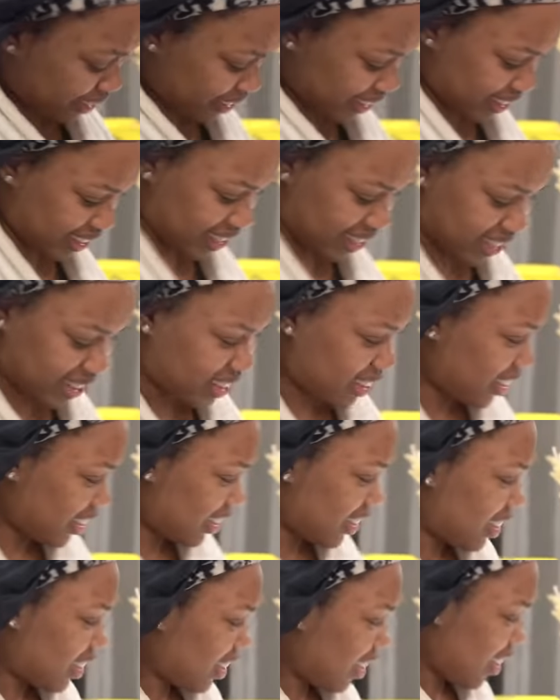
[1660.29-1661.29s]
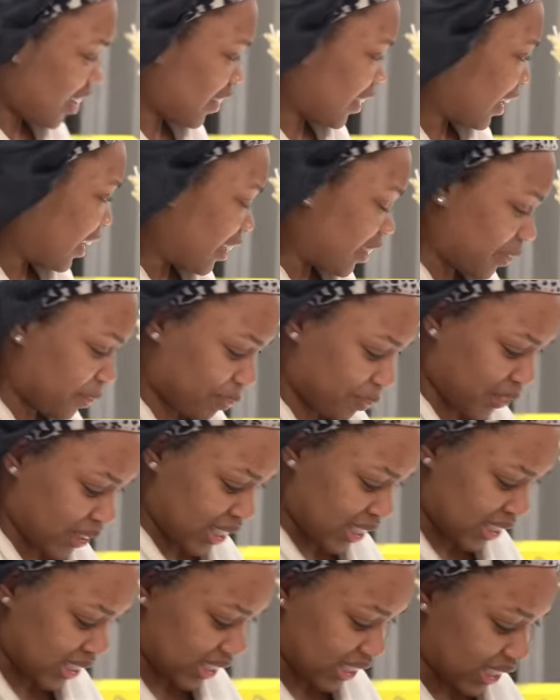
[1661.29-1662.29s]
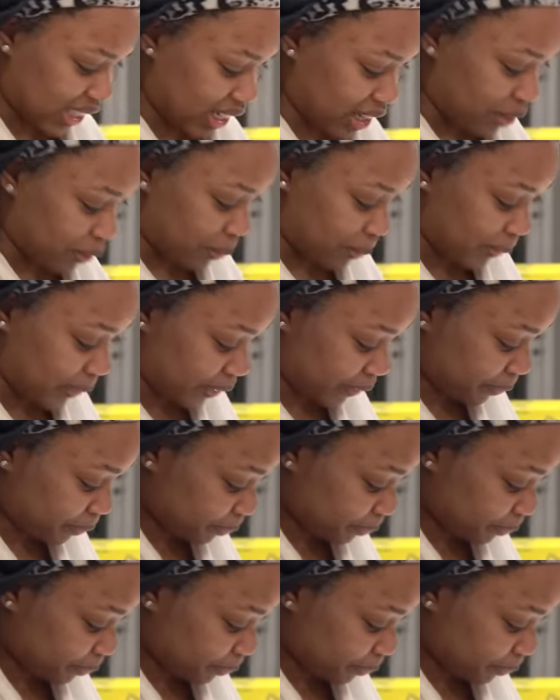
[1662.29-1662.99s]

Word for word: just spit it out. Okay, let's get it open.